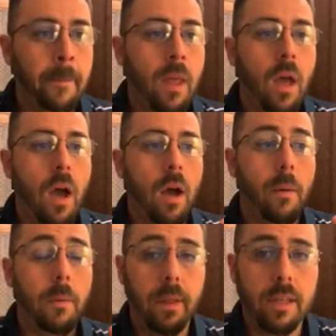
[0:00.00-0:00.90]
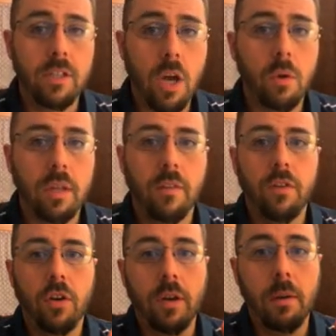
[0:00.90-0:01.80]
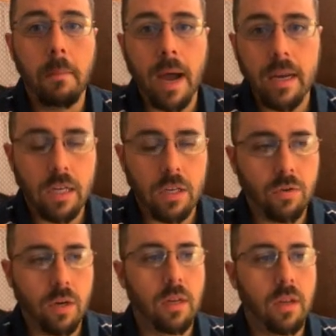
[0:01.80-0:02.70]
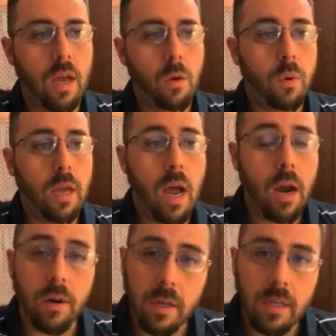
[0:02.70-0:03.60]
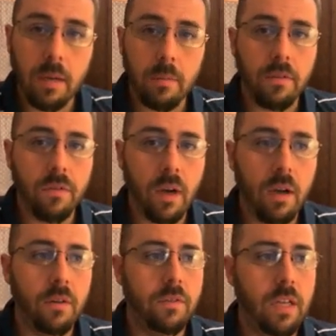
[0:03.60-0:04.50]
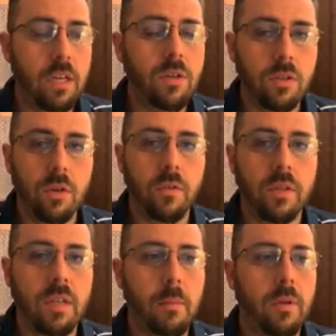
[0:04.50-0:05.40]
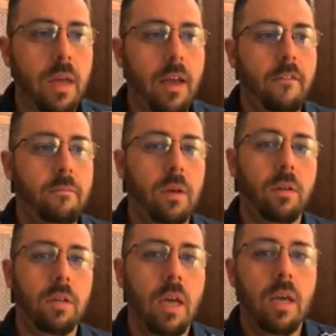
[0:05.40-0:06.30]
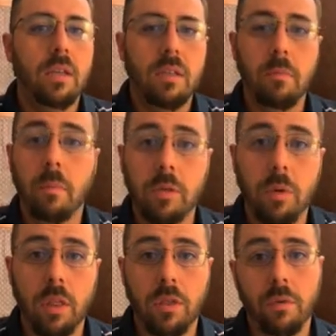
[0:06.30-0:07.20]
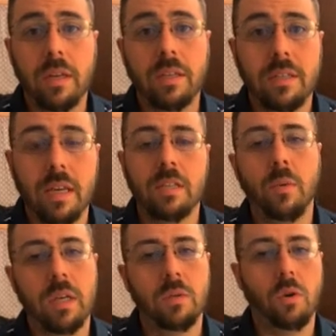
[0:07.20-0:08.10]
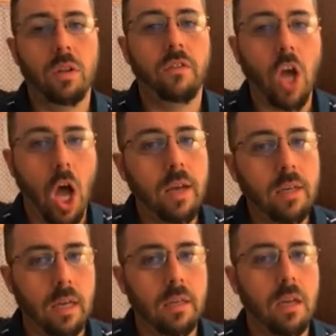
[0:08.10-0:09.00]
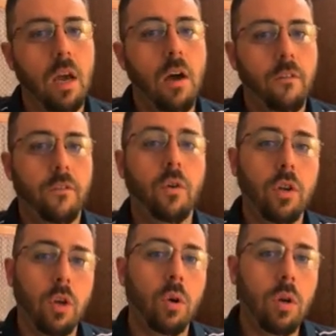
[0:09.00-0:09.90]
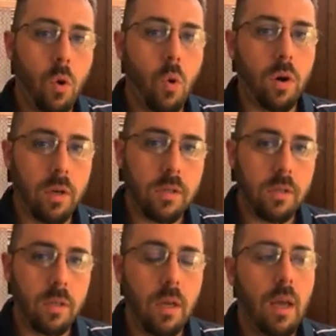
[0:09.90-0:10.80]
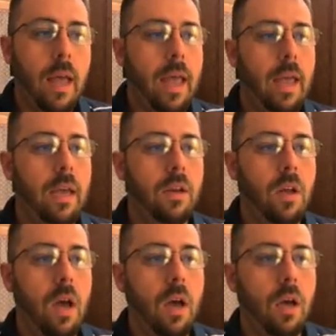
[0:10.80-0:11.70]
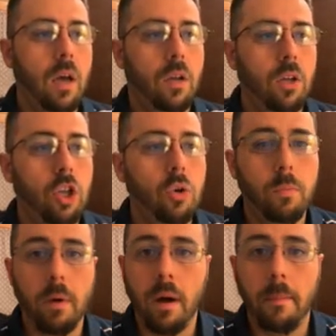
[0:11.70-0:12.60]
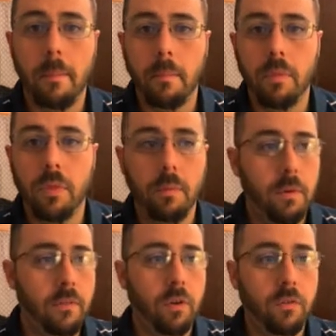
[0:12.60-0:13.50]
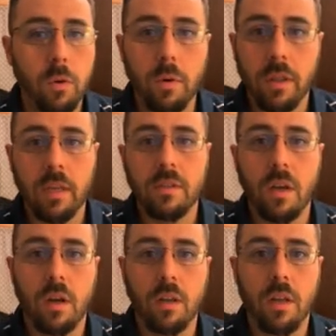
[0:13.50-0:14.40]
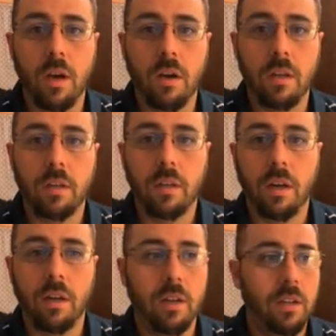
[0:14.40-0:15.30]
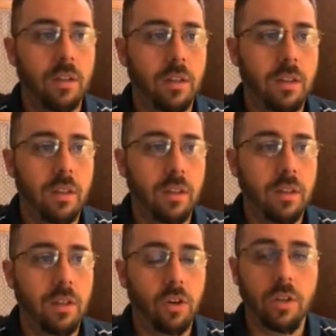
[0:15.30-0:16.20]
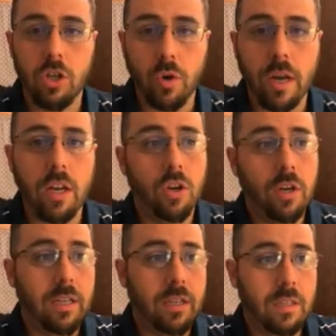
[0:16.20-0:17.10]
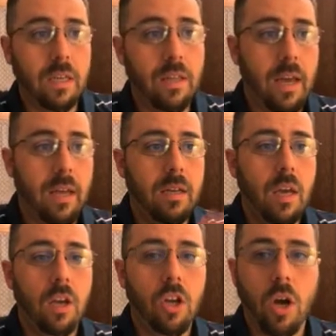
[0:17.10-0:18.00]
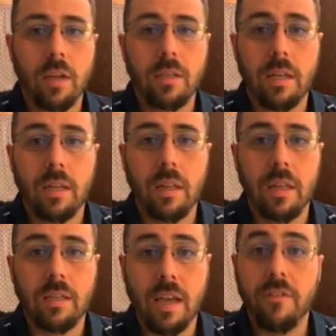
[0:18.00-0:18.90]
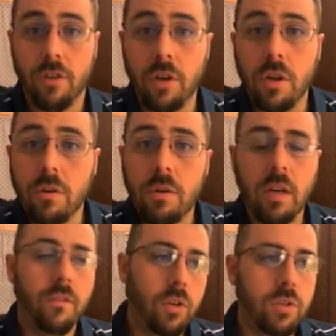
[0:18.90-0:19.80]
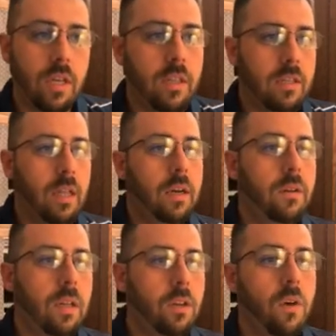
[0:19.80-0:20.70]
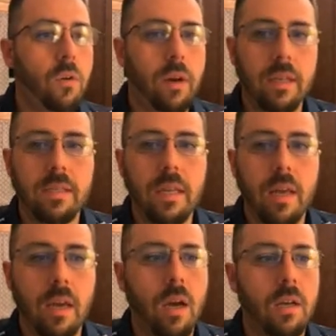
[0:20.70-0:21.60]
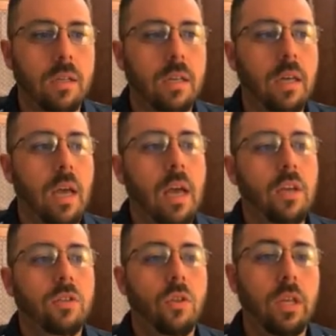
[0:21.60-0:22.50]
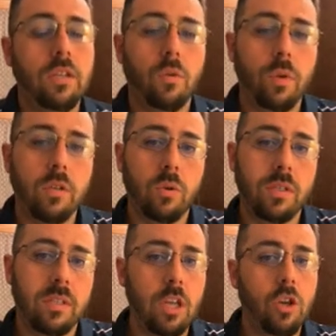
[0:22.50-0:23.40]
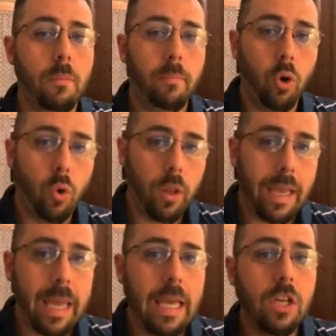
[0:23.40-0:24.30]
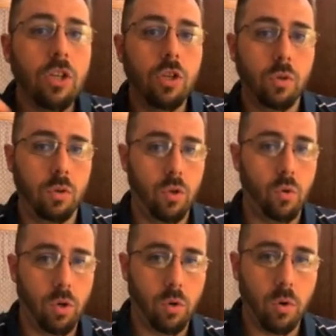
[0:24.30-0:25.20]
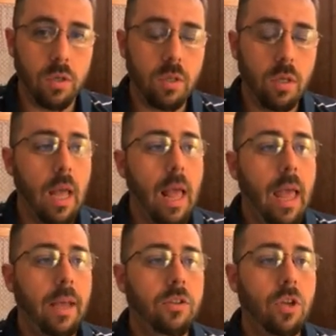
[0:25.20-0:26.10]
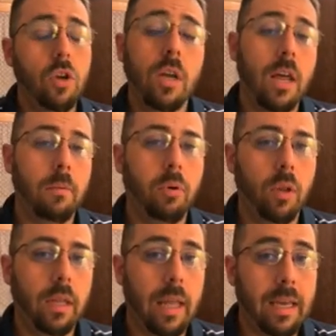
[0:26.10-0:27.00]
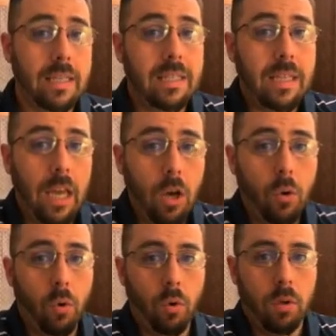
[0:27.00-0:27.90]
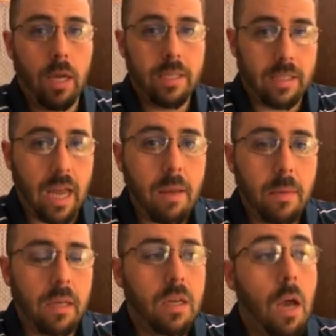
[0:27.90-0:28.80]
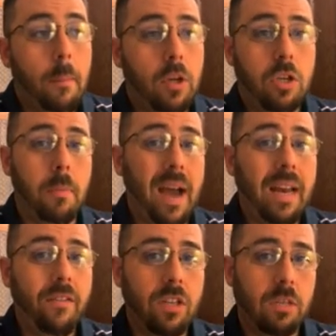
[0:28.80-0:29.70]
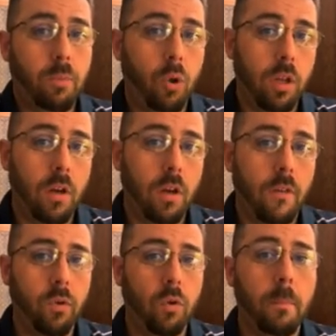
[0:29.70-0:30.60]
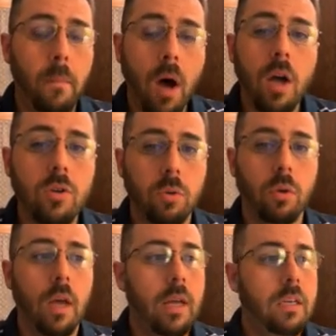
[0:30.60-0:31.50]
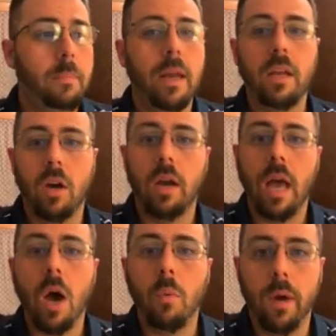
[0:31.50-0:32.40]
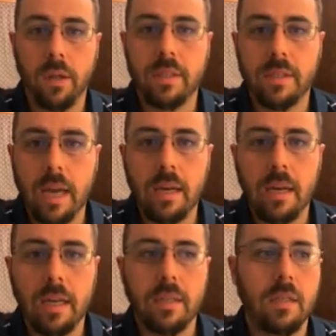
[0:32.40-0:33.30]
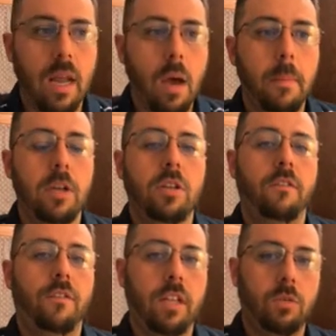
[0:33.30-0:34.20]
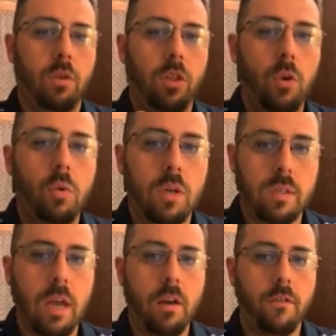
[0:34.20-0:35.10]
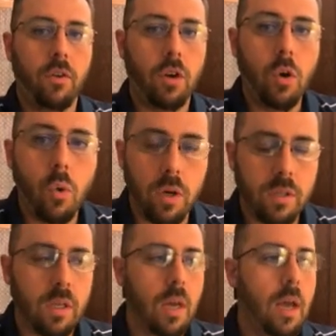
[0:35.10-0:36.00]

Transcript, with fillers: Uh, please note that if you're in my district that we hired a team of, of teachers over the summer that have built somewhere between three to six weeks worth of content for your course. And, uh, you, uh, if you're viewing this on, on, on, during the training, you're going to see that content this afternoon. And if you're seeing this later, then you've already seen that content. So these are resources that you can pull into your course. And so you can either pull in like a single assignment, but you might even just pull in a full module, depending on how well designed it is and how much it fits with your desire for your course.